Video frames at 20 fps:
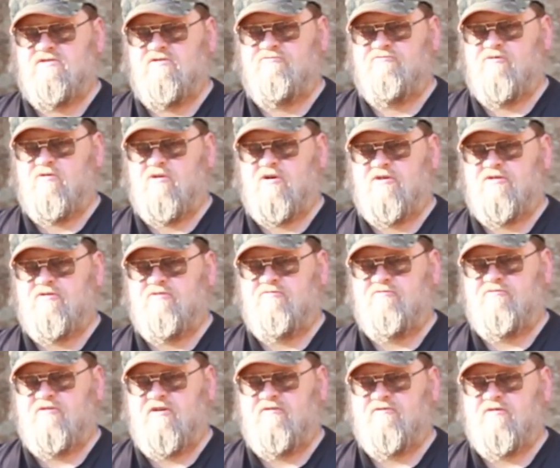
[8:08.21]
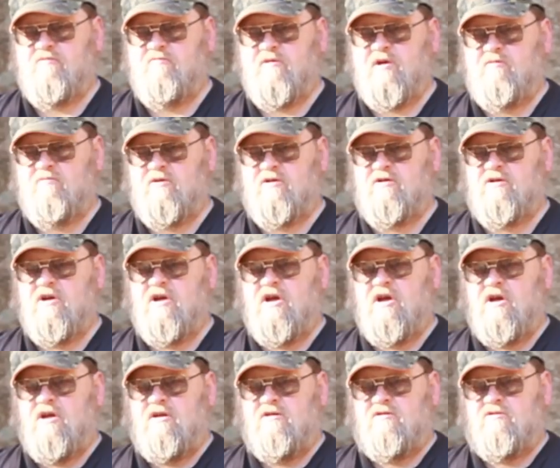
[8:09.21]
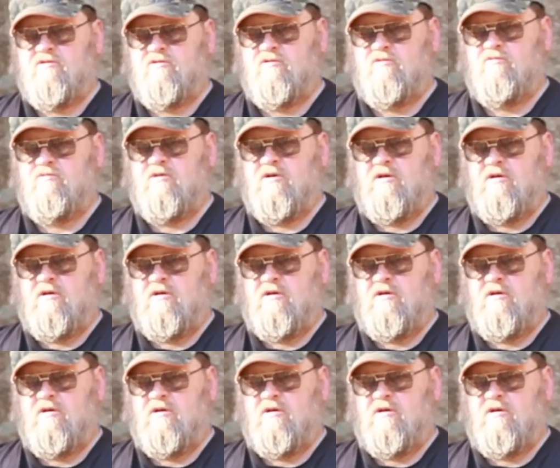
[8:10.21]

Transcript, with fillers: the Fourth and Fifth Amendment, to